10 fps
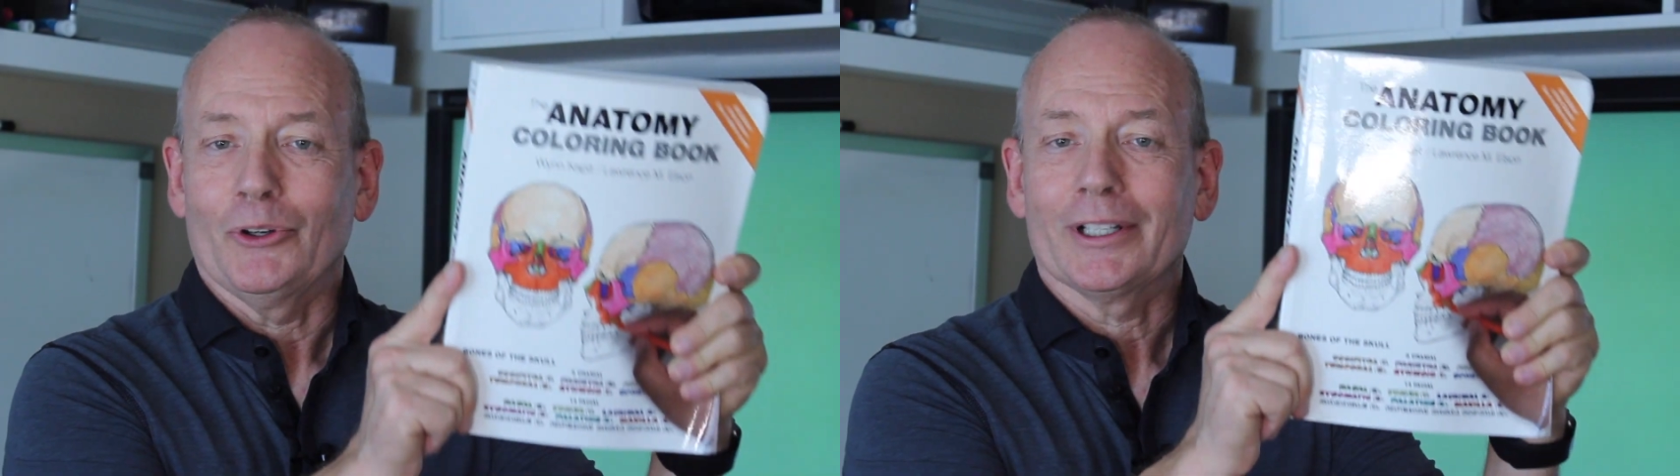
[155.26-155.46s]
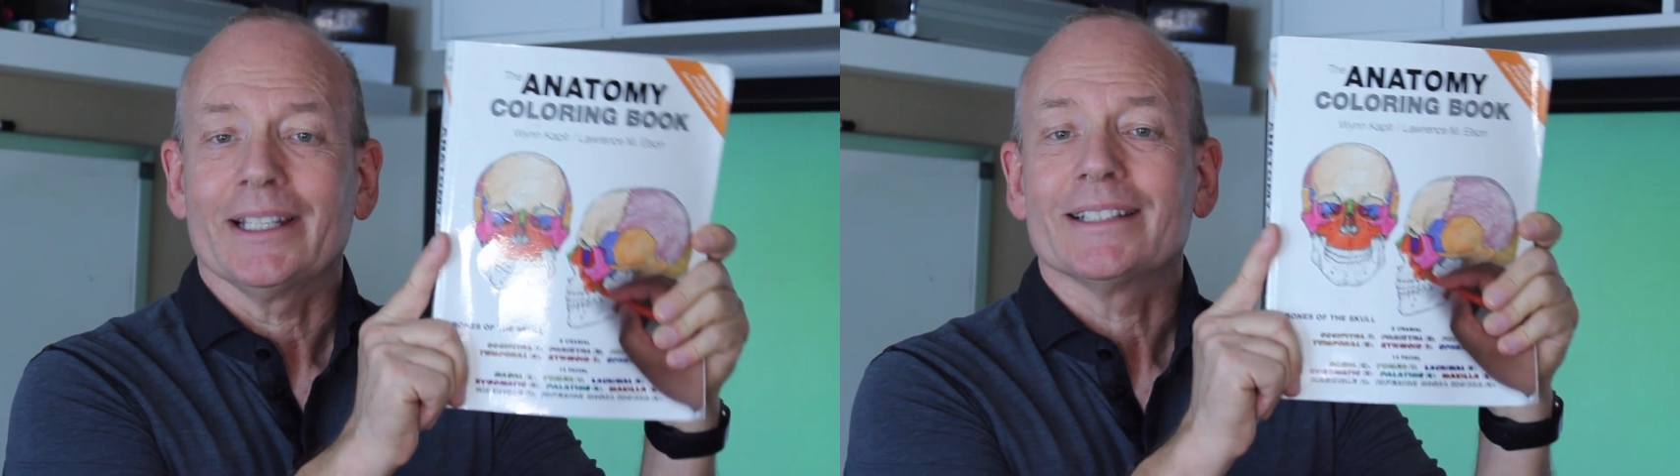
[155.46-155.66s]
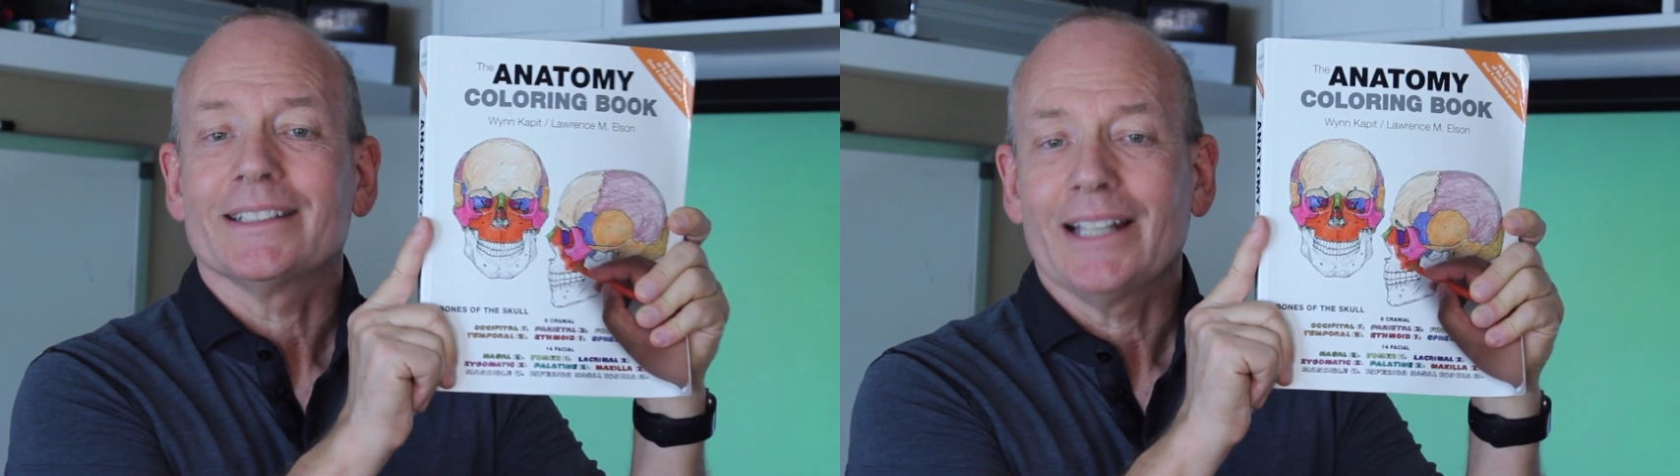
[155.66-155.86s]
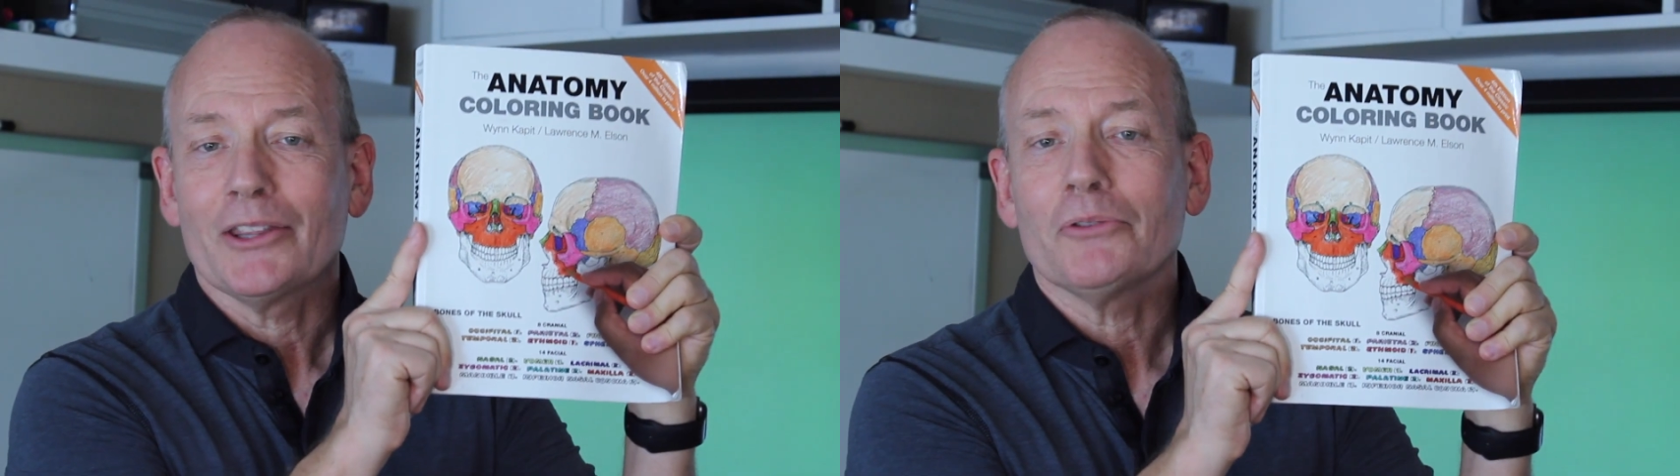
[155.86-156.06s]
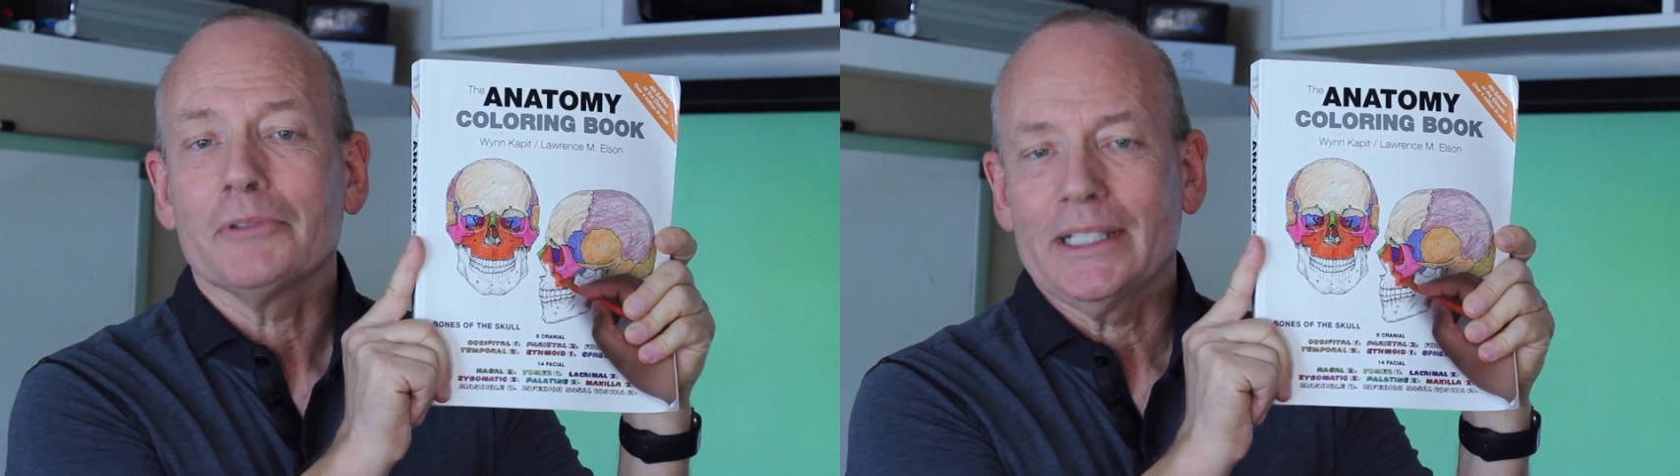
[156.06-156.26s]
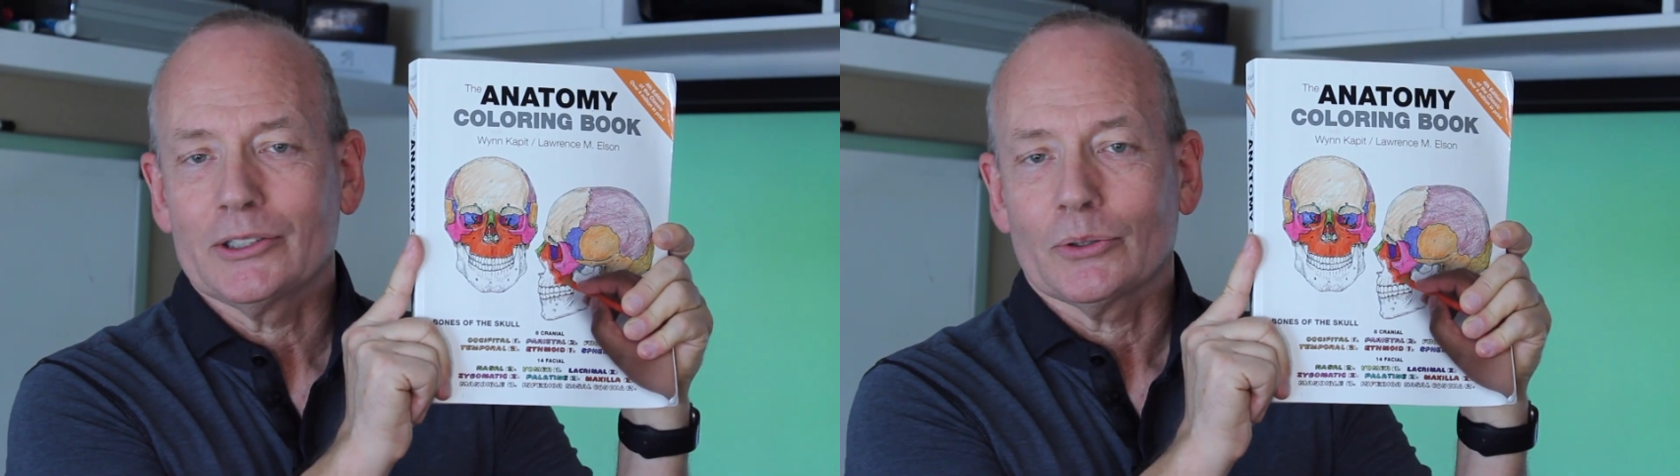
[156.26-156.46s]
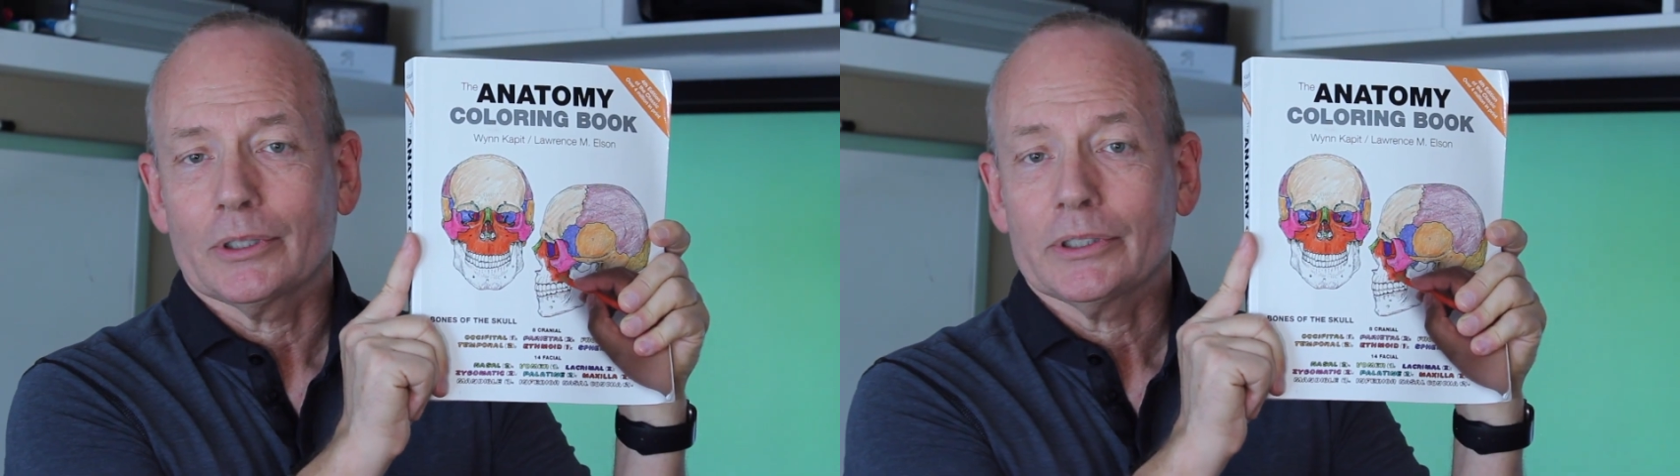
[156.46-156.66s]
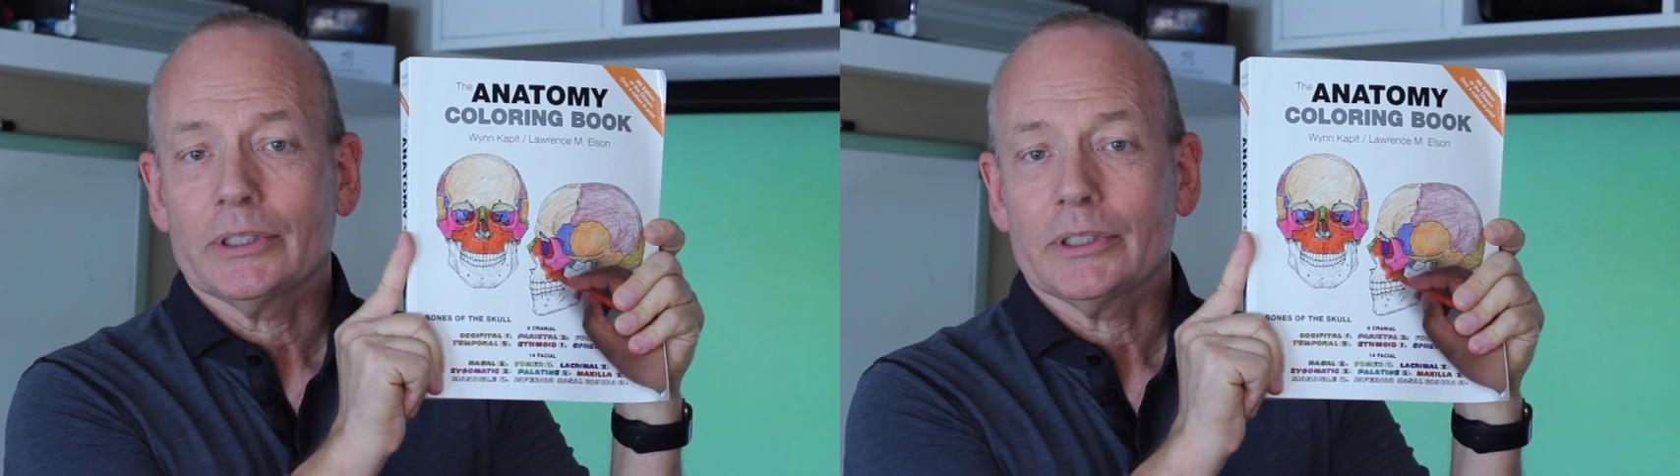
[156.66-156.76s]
book is another resource